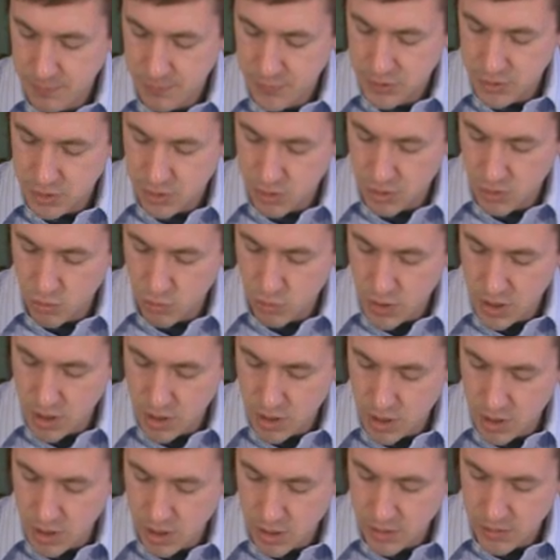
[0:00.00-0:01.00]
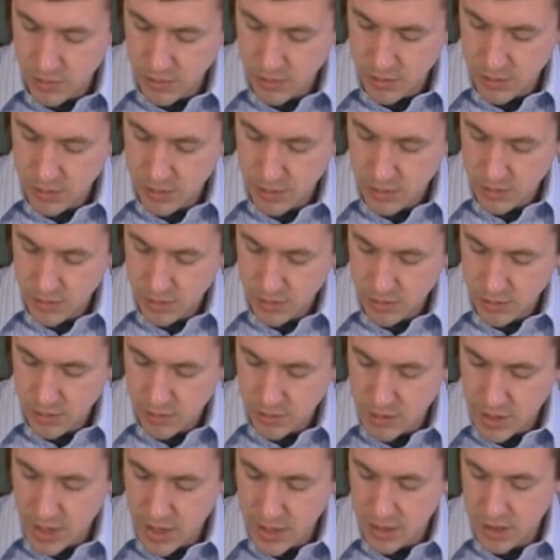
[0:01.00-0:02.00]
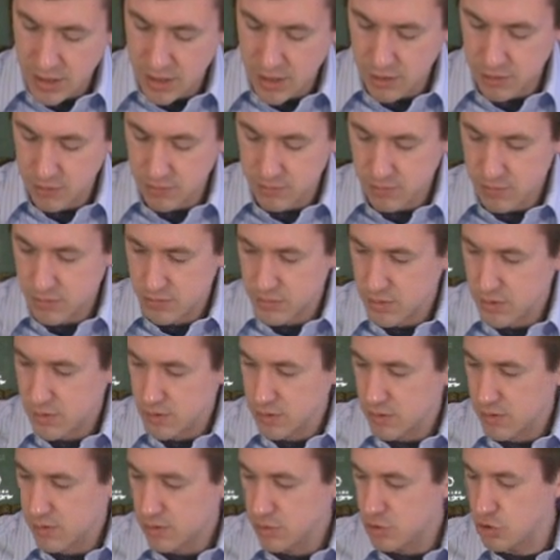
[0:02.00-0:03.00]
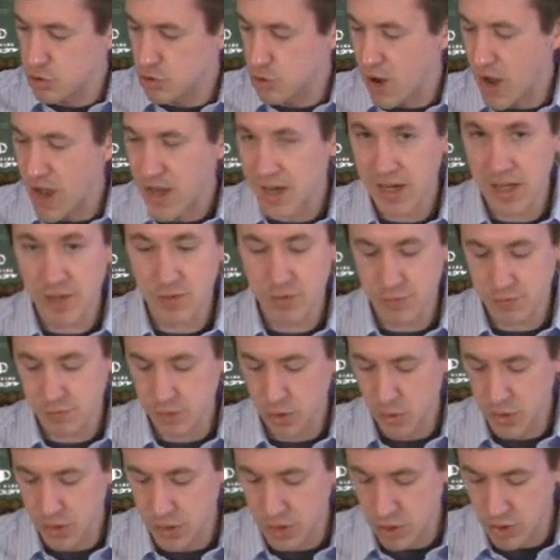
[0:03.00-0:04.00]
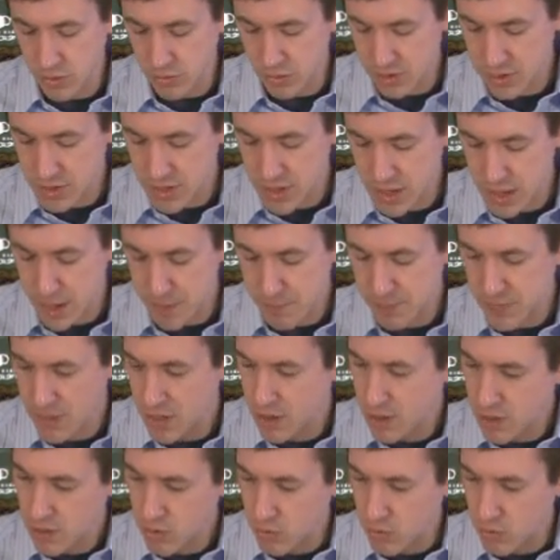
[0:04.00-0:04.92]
so that we are not getting dry leaves floating on the top.